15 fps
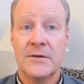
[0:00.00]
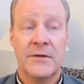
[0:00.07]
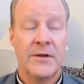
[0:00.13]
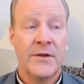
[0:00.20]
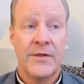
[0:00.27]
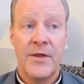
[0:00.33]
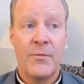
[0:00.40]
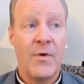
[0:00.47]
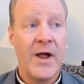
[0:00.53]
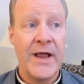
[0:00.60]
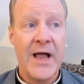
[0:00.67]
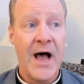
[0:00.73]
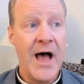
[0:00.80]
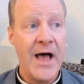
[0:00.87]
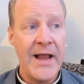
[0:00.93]
that why
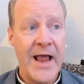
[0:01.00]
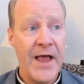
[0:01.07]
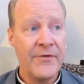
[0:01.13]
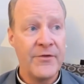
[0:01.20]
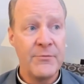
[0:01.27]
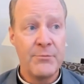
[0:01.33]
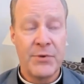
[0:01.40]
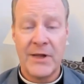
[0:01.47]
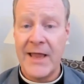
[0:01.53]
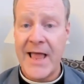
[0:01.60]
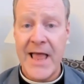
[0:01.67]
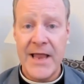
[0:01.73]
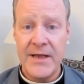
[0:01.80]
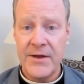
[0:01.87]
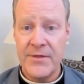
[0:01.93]
God hasn't
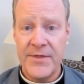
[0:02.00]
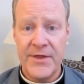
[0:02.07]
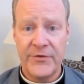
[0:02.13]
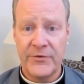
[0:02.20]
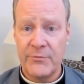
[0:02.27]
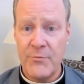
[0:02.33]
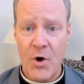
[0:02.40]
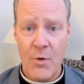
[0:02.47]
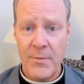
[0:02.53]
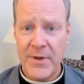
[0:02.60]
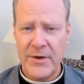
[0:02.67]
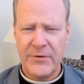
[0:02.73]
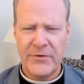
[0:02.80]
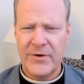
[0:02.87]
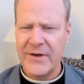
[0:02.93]
planned this
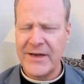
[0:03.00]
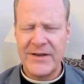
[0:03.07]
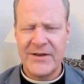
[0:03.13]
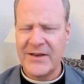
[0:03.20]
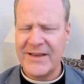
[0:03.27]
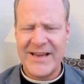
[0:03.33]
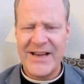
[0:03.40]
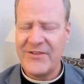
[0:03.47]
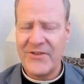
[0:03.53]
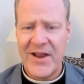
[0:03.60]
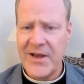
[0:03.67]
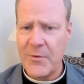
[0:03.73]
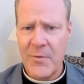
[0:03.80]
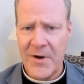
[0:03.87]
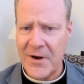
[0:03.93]
moment to, to teach
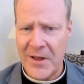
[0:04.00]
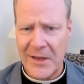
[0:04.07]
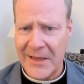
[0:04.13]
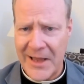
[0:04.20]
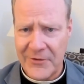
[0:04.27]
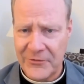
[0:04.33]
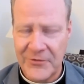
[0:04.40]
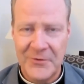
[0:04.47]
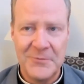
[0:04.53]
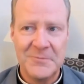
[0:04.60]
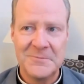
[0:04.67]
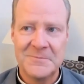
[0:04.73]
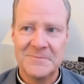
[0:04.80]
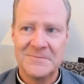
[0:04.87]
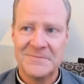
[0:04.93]
anyone a lesson,
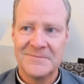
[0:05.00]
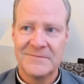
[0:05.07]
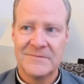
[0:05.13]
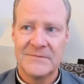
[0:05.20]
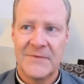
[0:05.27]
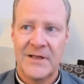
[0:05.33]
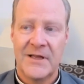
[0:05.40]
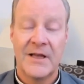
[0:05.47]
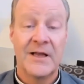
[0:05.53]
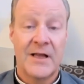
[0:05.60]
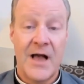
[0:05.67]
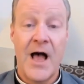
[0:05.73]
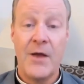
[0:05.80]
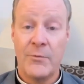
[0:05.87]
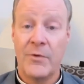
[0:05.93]

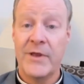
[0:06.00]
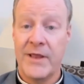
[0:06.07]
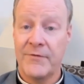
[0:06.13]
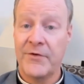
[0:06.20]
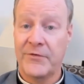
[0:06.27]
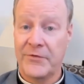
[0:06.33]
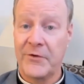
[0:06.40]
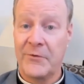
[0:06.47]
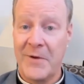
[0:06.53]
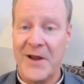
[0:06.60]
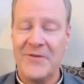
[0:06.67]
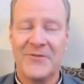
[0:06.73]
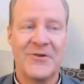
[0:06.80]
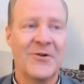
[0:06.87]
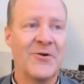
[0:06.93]
God will give us the grace
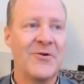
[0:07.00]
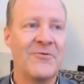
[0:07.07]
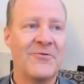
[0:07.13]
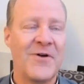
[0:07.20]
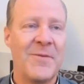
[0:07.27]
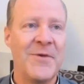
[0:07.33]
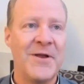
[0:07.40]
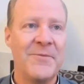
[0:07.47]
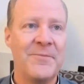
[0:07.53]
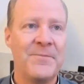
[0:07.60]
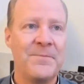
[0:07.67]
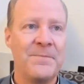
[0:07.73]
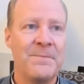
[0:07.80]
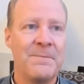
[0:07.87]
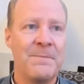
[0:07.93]
to learn from it,
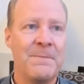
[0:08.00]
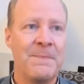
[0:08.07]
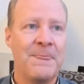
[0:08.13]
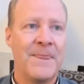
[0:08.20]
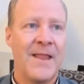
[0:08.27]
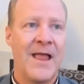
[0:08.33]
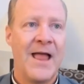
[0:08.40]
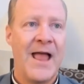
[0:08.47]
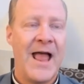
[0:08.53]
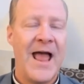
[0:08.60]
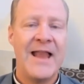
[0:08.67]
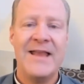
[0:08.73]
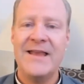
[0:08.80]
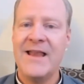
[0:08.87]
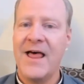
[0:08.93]

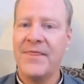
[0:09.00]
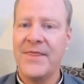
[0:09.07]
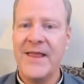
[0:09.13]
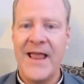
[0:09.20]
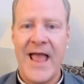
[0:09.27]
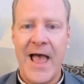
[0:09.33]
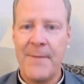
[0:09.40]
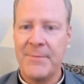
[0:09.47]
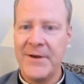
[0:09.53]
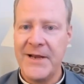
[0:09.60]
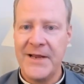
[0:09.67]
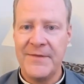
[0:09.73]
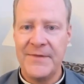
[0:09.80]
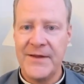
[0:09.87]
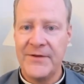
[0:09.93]
and nothing happening
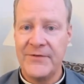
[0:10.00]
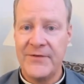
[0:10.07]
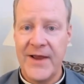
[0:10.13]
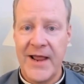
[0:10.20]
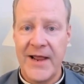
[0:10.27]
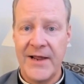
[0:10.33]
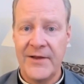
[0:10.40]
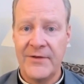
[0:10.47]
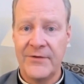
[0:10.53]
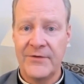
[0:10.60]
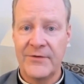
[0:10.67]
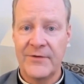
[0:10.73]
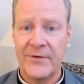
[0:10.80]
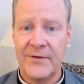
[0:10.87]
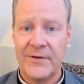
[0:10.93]
in these days
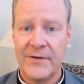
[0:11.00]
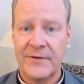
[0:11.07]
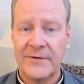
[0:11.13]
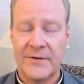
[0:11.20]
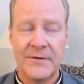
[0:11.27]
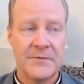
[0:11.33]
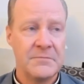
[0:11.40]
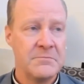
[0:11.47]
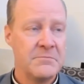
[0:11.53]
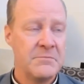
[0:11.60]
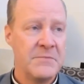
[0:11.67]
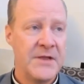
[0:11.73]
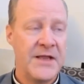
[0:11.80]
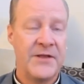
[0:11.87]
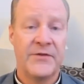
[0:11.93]

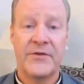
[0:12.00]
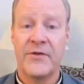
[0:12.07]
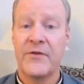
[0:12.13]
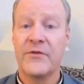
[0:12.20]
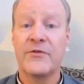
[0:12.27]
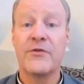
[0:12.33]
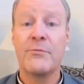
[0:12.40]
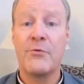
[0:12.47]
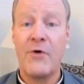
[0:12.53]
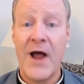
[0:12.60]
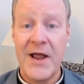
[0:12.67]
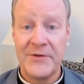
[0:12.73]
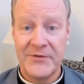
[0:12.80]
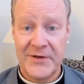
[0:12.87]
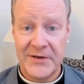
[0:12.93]
is
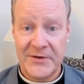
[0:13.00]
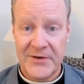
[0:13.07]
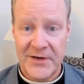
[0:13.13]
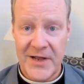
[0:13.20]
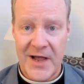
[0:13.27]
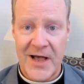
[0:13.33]
surprising to God.